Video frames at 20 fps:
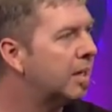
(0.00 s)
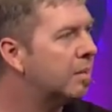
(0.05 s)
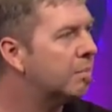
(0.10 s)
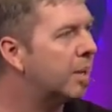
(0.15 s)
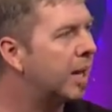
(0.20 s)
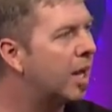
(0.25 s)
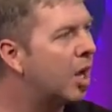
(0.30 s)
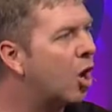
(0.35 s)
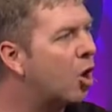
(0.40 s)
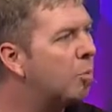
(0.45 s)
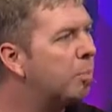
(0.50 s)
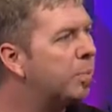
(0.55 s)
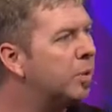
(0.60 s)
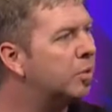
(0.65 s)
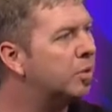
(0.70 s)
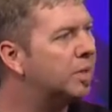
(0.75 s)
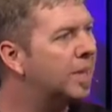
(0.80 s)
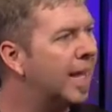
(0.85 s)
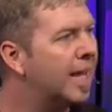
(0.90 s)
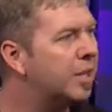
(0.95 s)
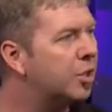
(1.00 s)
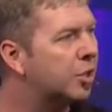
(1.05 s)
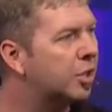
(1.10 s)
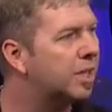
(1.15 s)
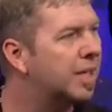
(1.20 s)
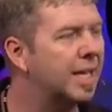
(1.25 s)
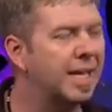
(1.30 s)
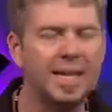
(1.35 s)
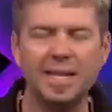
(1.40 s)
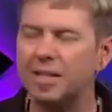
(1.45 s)
But I hope you let your
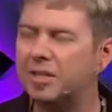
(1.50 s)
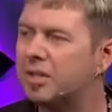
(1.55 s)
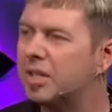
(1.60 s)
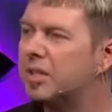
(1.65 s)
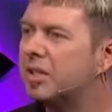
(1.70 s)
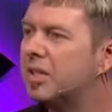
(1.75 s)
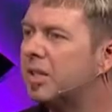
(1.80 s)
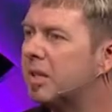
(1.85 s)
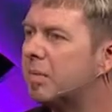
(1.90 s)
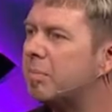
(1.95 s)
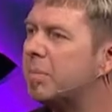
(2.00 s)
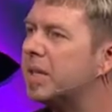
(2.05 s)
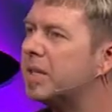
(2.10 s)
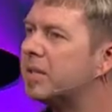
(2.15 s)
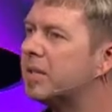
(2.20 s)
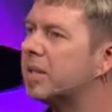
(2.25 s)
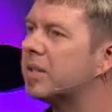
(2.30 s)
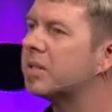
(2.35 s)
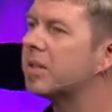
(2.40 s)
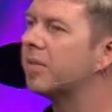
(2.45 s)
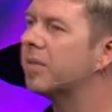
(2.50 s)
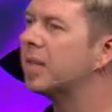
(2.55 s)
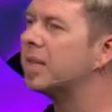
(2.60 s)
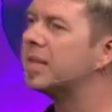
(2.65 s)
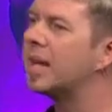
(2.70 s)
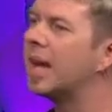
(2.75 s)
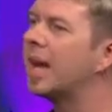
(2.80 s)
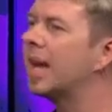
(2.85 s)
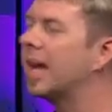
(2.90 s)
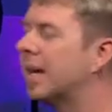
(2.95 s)
kids into the business of the
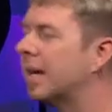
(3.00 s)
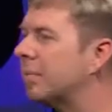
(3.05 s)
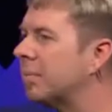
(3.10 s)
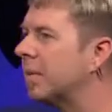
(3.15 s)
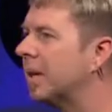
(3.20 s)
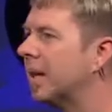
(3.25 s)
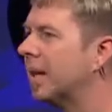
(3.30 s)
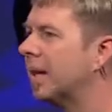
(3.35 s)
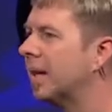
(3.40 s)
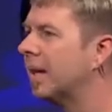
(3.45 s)
time